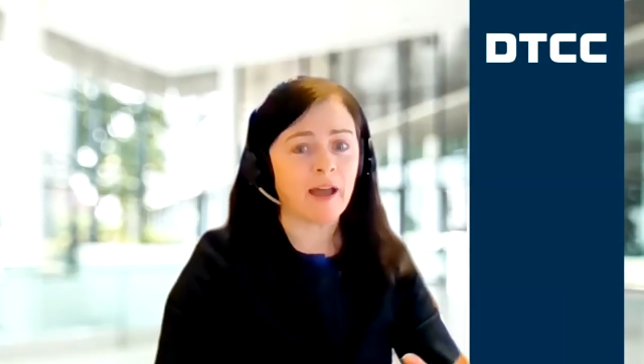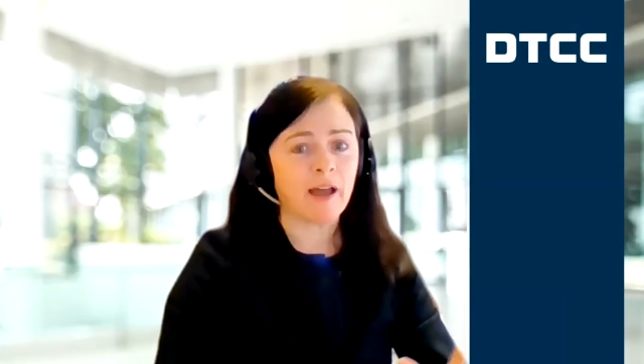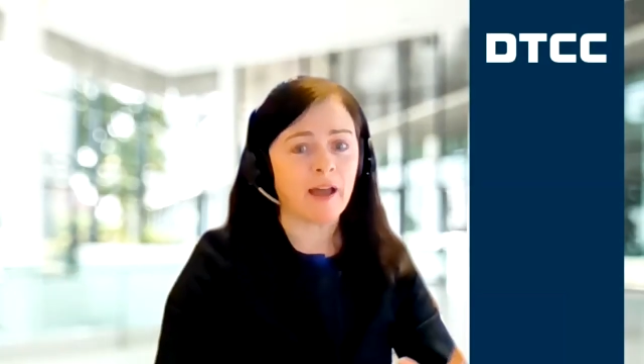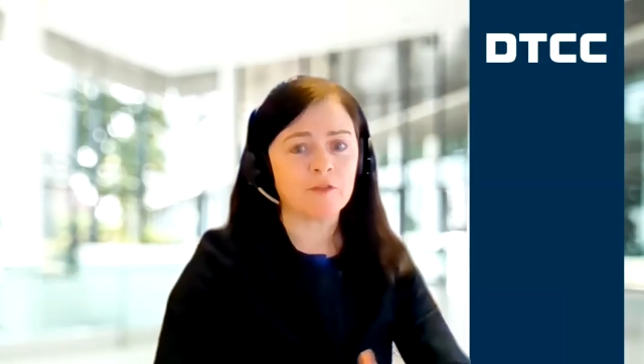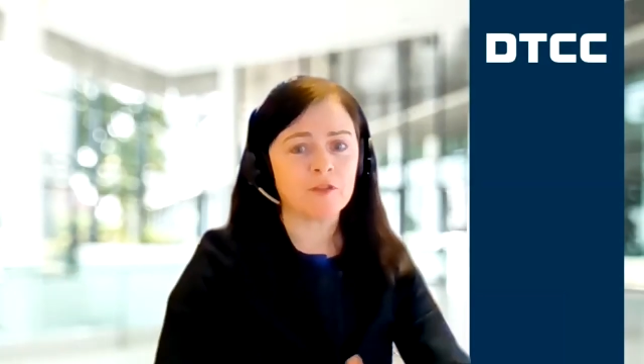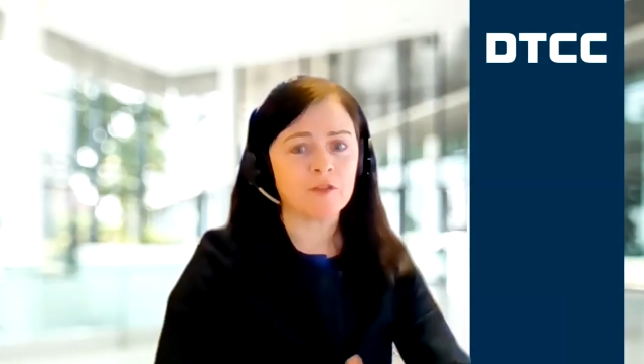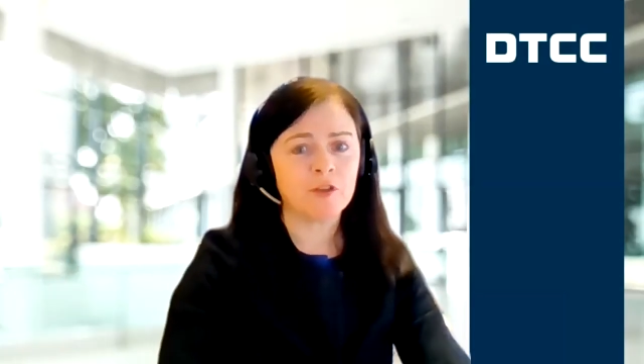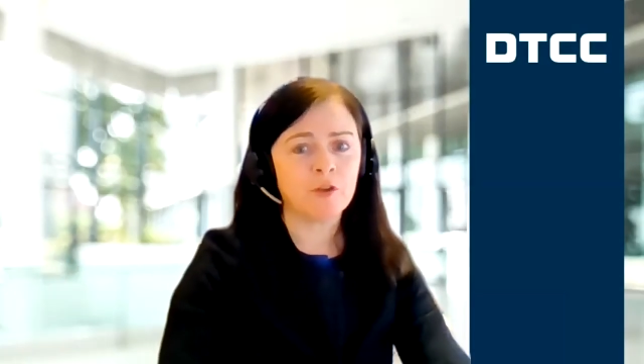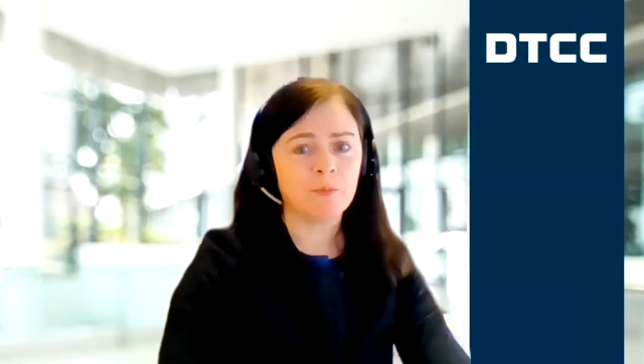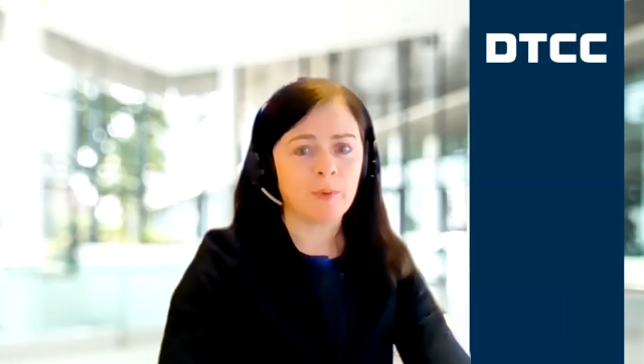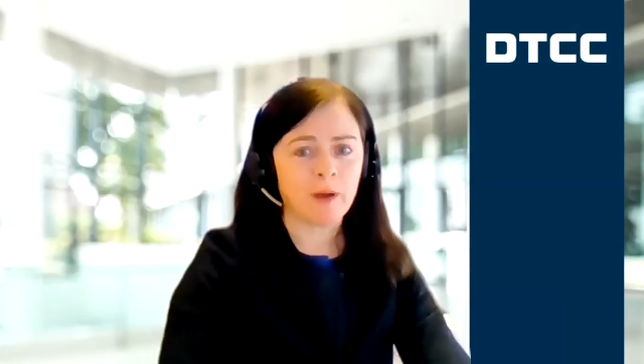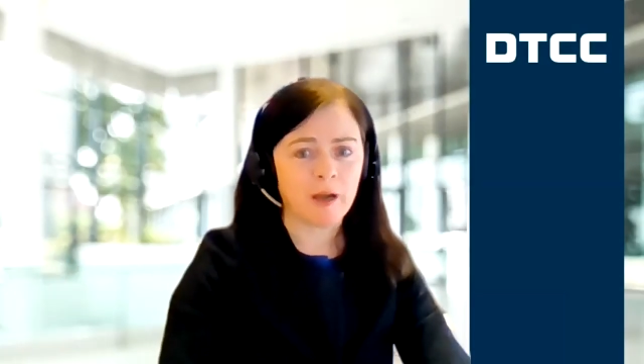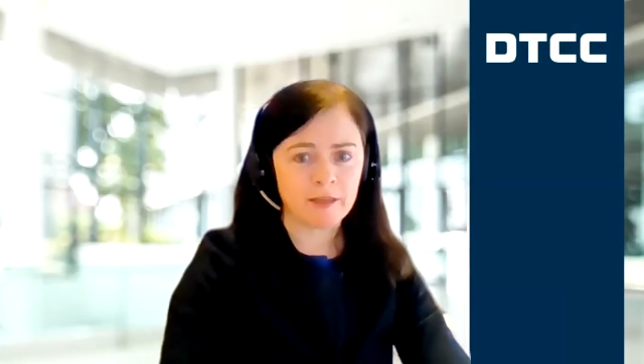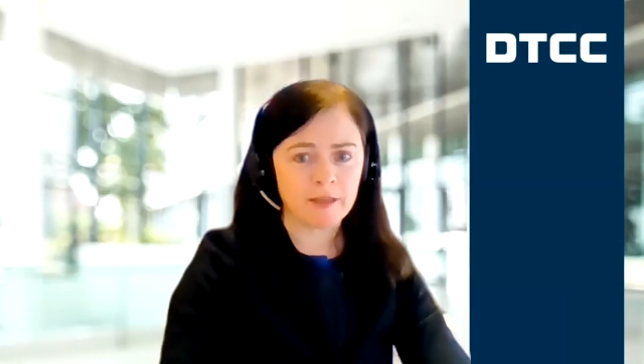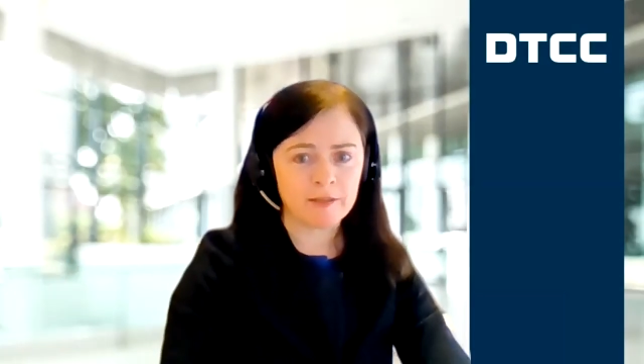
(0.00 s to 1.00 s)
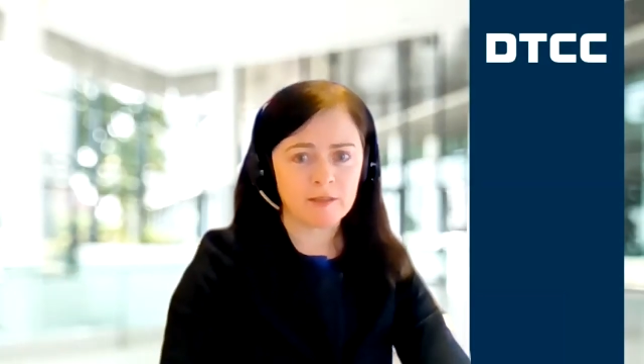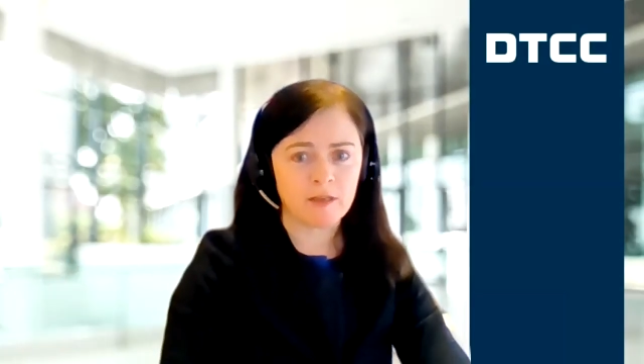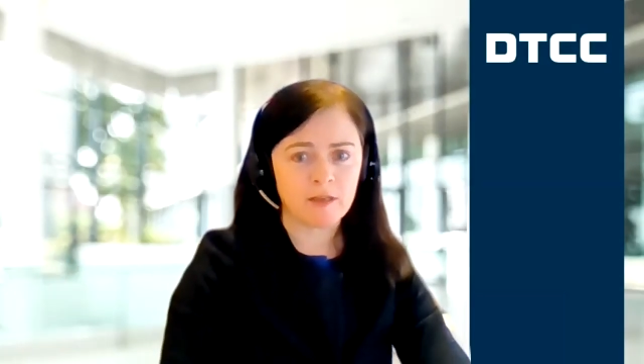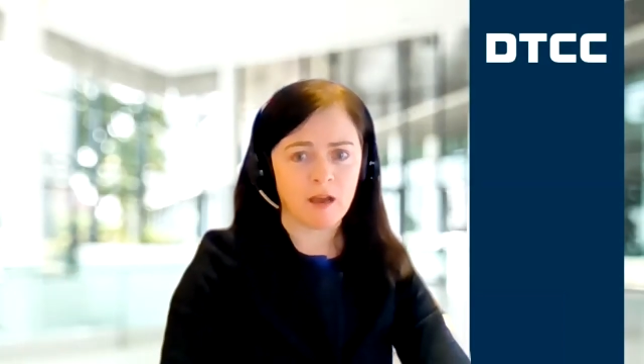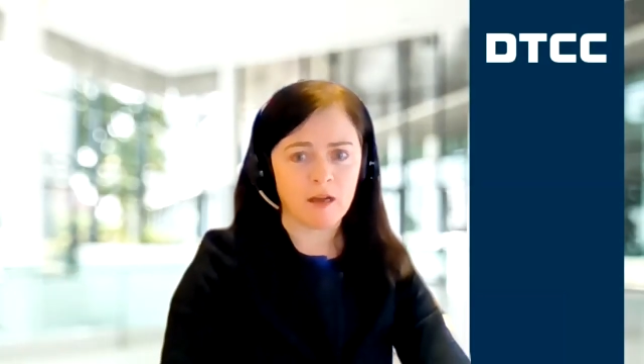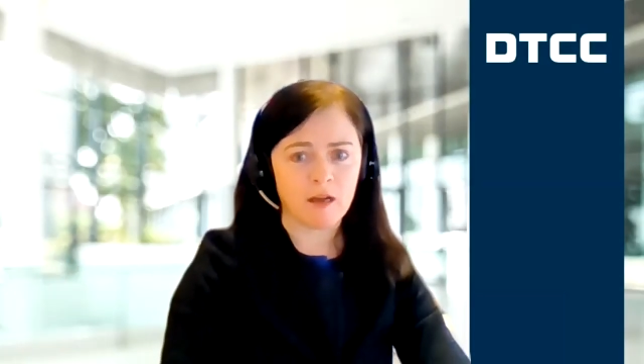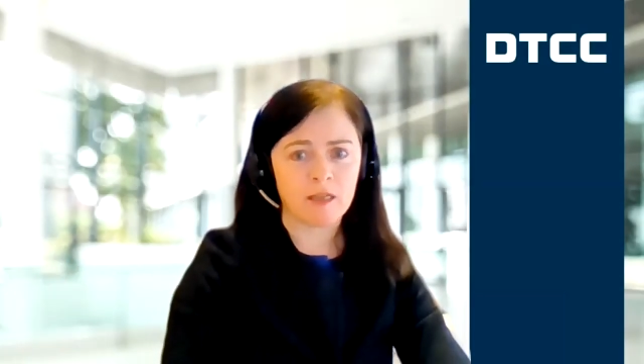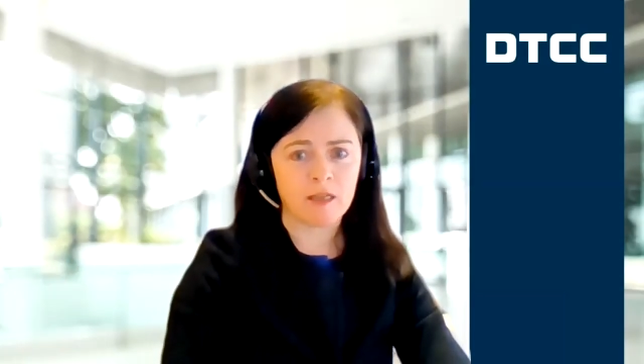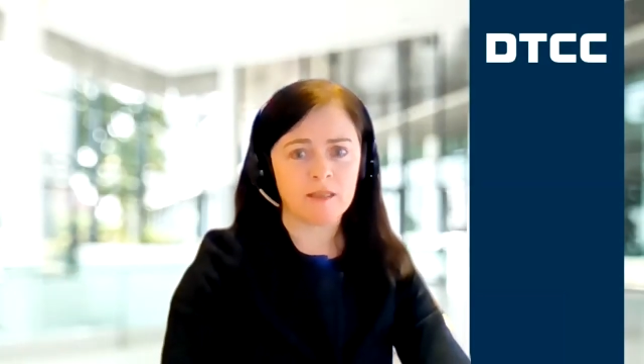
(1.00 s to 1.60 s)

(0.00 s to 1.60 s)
after you buy a stock,